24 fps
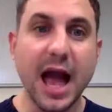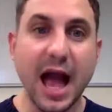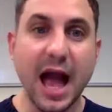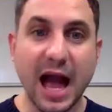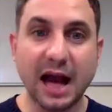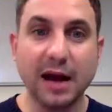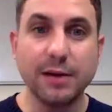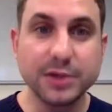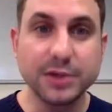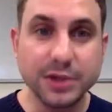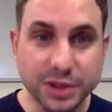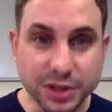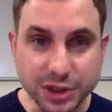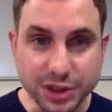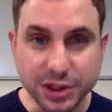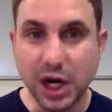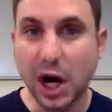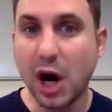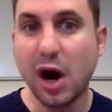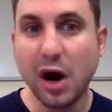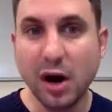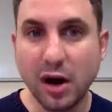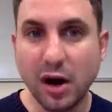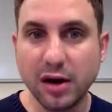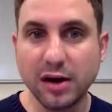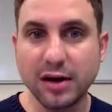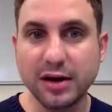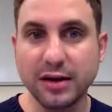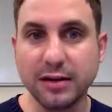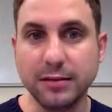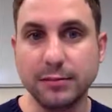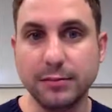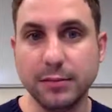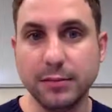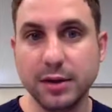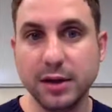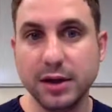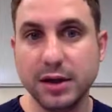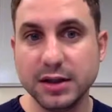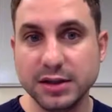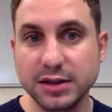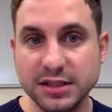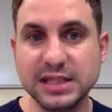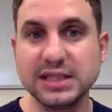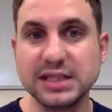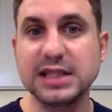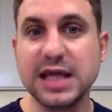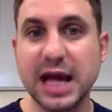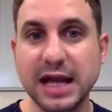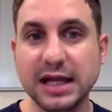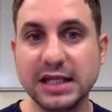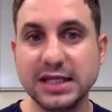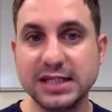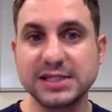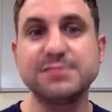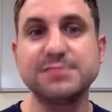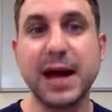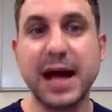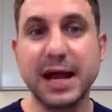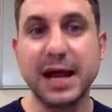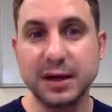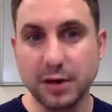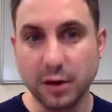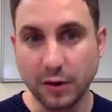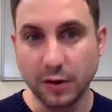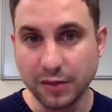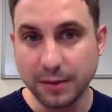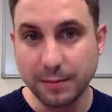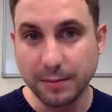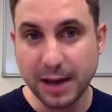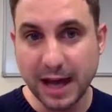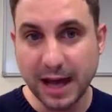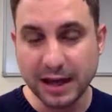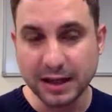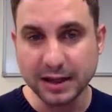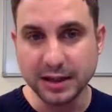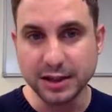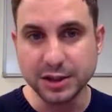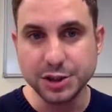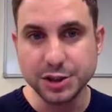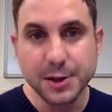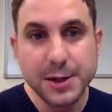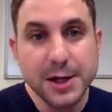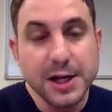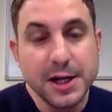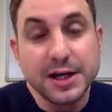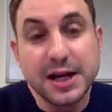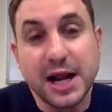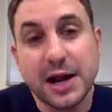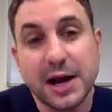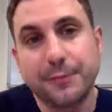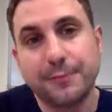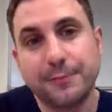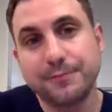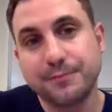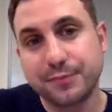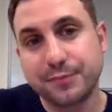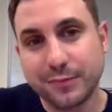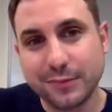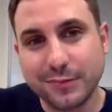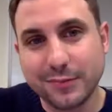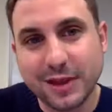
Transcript: How much time did they spend on the page? Now,